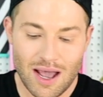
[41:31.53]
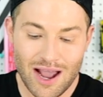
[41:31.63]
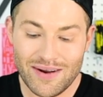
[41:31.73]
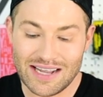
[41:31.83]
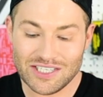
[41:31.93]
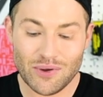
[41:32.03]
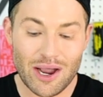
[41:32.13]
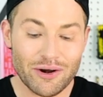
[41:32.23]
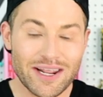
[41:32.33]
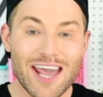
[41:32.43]
Alright, so I
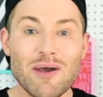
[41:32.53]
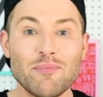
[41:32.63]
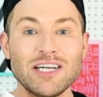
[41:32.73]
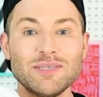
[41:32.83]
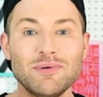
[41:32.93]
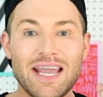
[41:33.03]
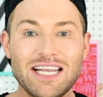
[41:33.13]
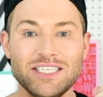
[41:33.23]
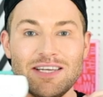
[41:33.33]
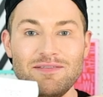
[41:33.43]
already have my printable
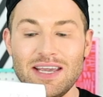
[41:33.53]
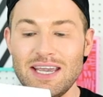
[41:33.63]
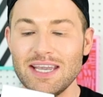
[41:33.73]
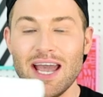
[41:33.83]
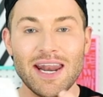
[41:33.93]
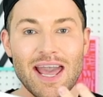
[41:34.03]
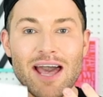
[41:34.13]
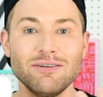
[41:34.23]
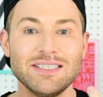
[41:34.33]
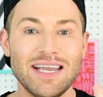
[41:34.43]
HTV cut
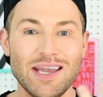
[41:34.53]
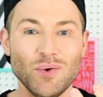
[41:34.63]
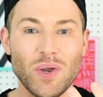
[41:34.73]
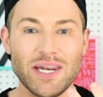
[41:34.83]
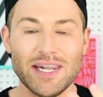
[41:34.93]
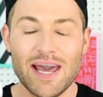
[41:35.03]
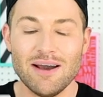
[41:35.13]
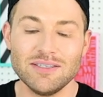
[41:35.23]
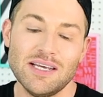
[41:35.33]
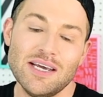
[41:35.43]
out and weeded
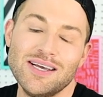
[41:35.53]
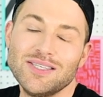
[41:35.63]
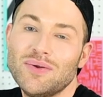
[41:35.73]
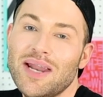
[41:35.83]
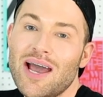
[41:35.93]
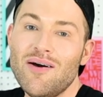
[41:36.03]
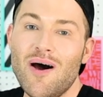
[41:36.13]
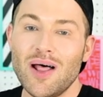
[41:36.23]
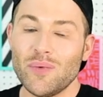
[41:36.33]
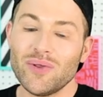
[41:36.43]
out, so now
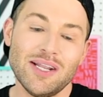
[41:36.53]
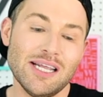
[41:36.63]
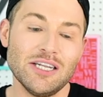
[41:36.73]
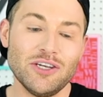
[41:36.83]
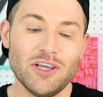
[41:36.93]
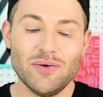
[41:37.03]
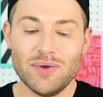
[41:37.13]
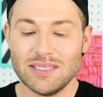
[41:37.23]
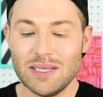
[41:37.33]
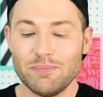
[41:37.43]
all I really need to do
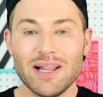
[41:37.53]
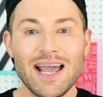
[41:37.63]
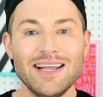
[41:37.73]
is apply